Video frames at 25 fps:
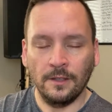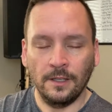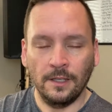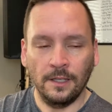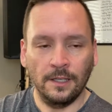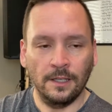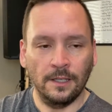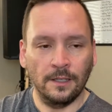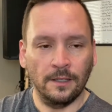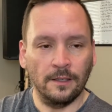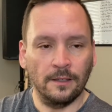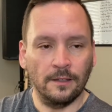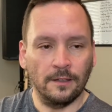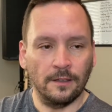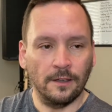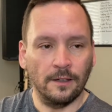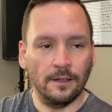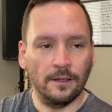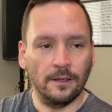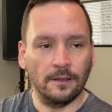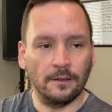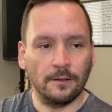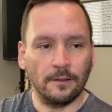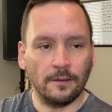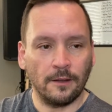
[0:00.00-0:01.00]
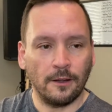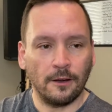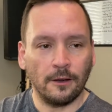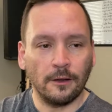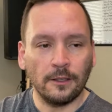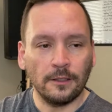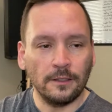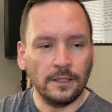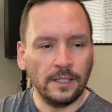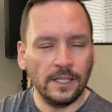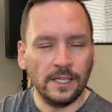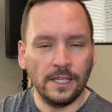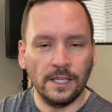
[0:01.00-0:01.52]
and
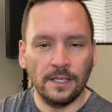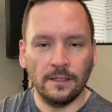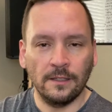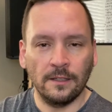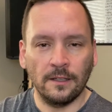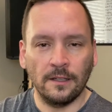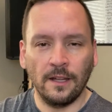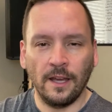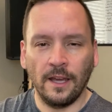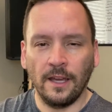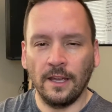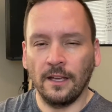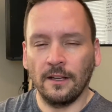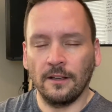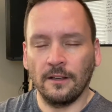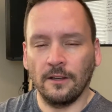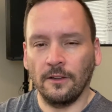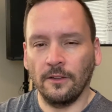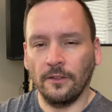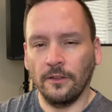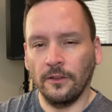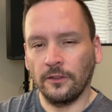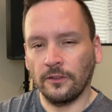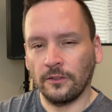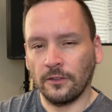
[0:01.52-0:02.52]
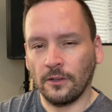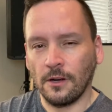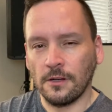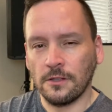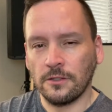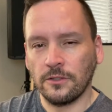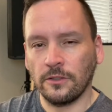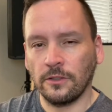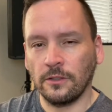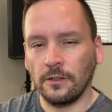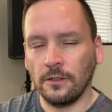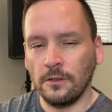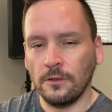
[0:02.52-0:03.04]
currently eating a diet called the starch
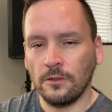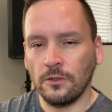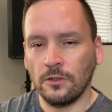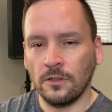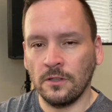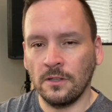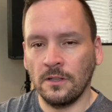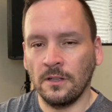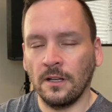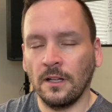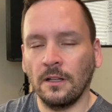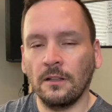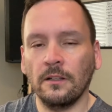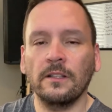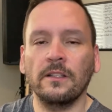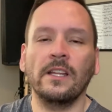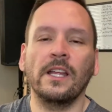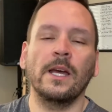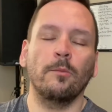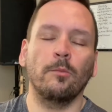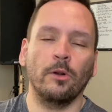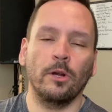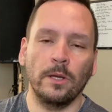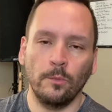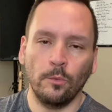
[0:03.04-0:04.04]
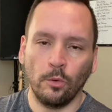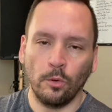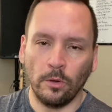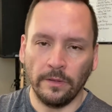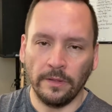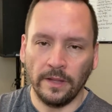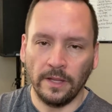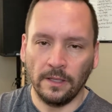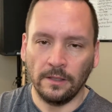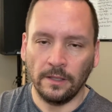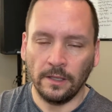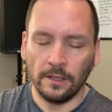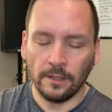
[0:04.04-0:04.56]
solution, and I'll elaborate more on
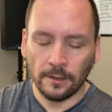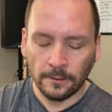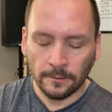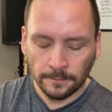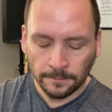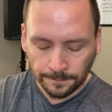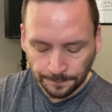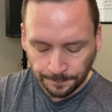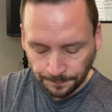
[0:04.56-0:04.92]
that later.